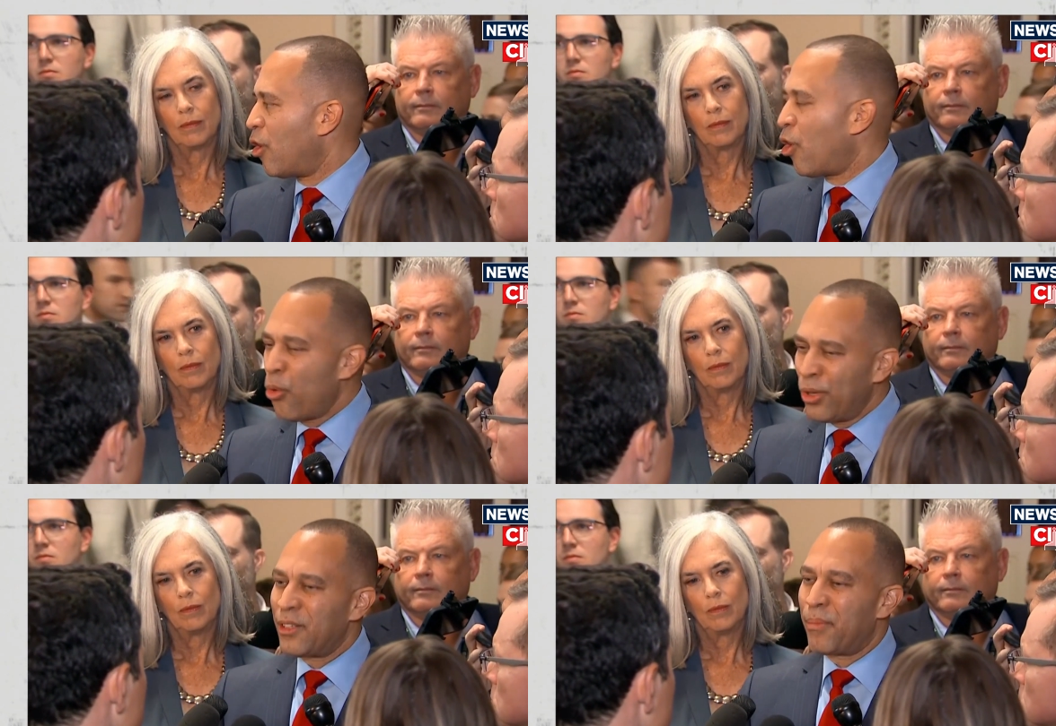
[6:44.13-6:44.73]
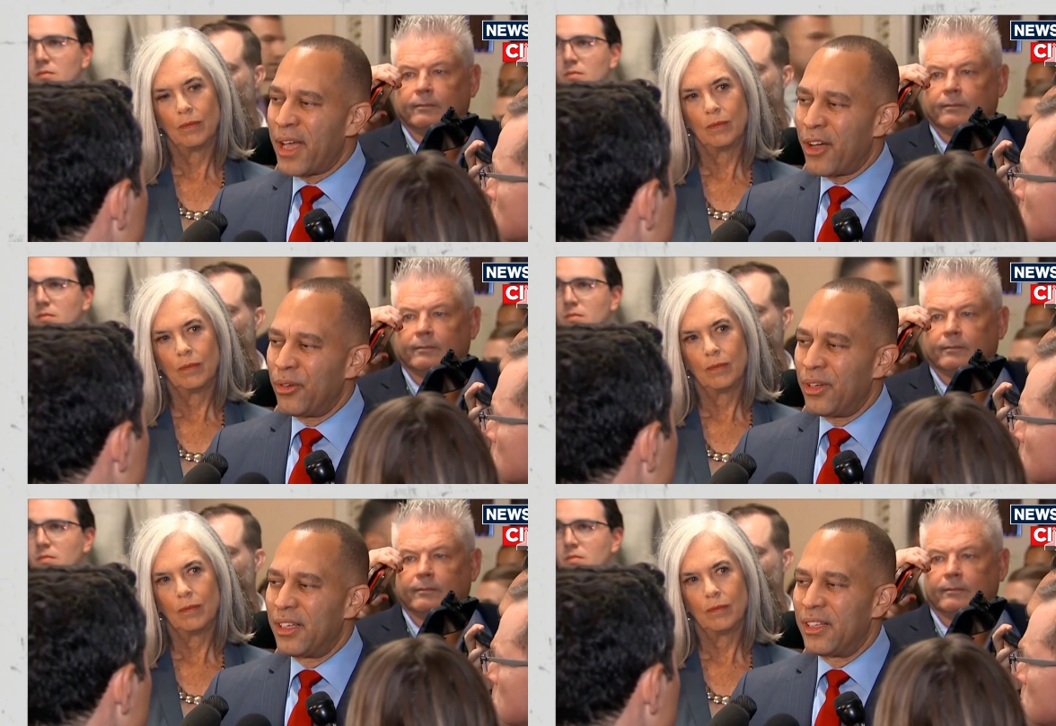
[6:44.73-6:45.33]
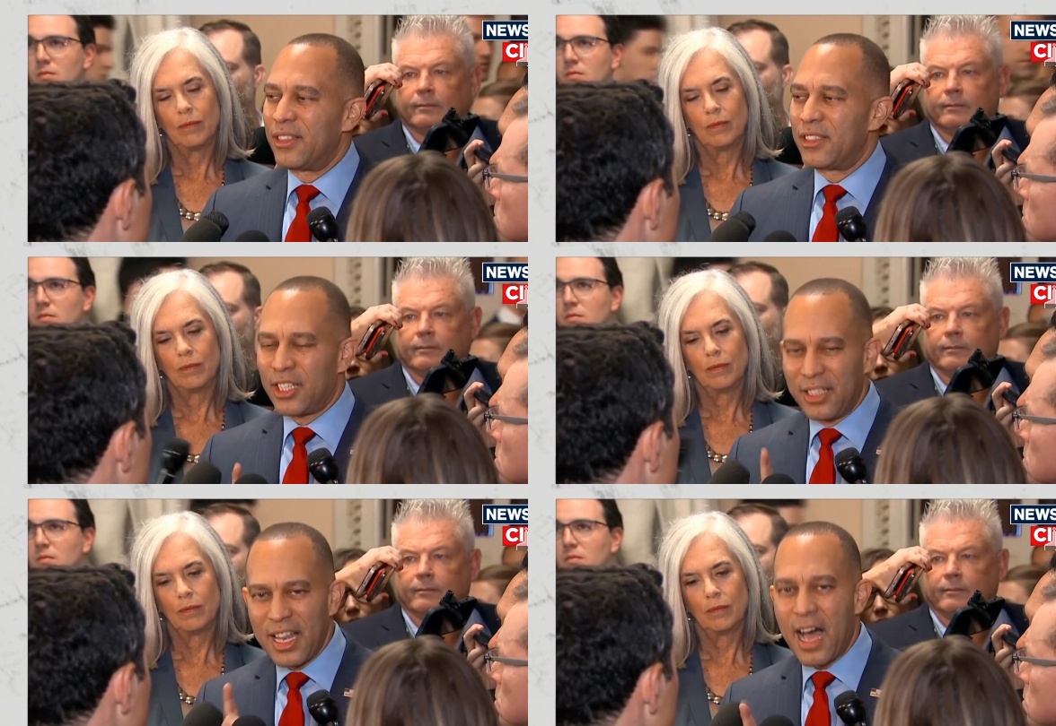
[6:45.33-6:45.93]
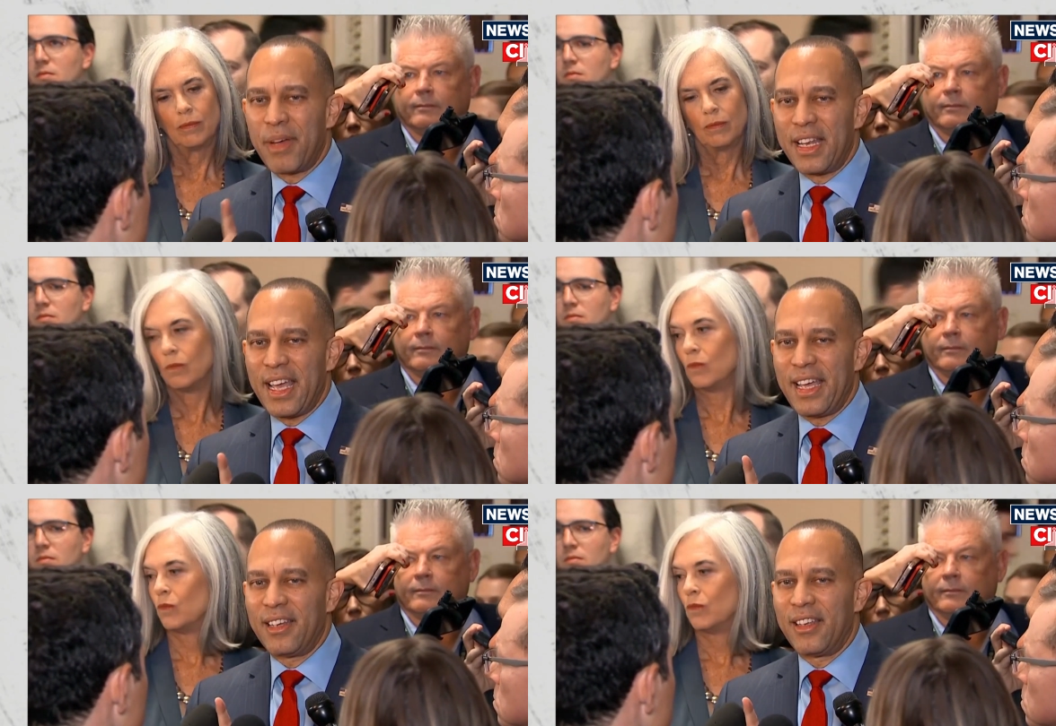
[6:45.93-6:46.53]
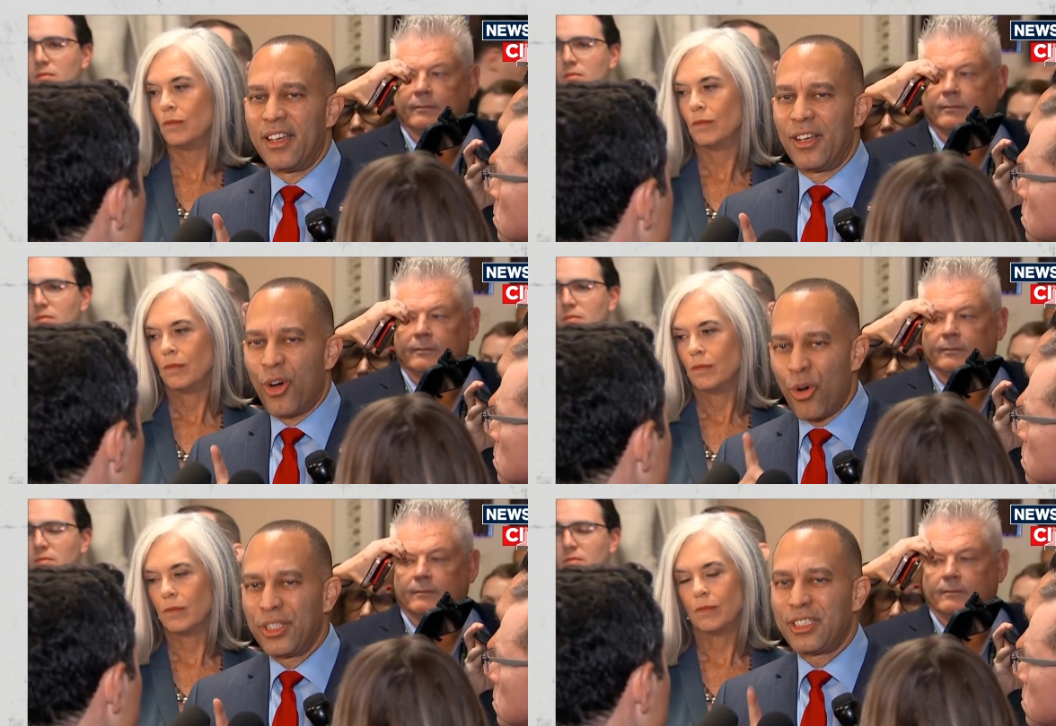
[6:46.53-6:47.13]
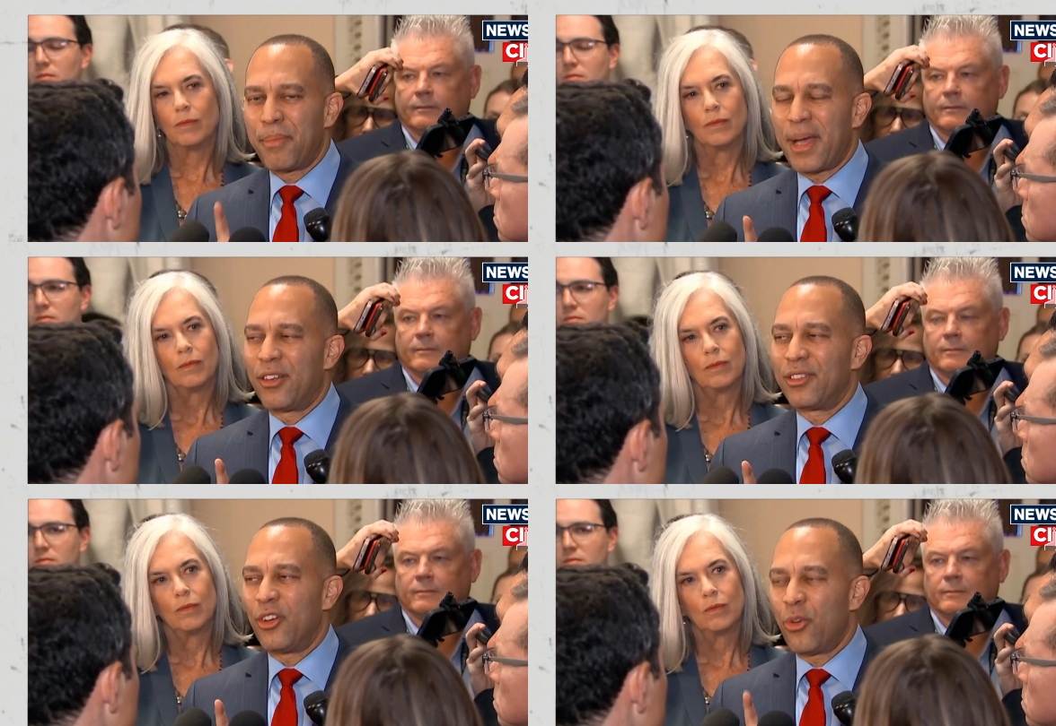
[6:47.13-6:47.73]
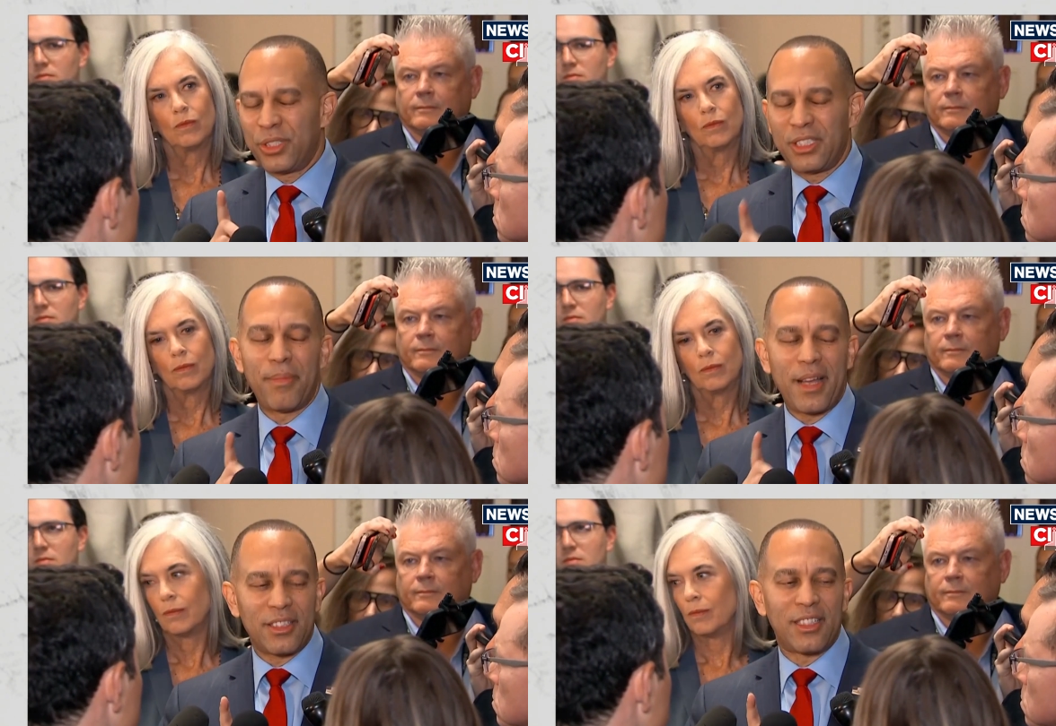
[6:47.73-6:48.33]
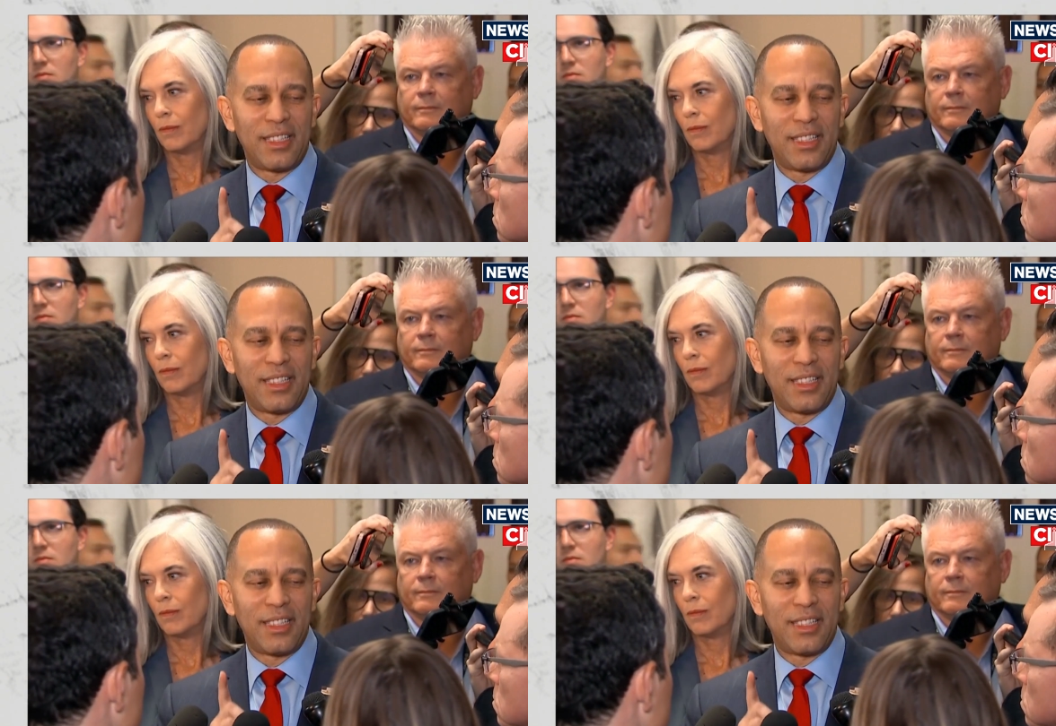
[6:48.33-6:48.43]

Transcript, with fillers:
Speaker 1: Who was about to but nominate. Who was about who was about to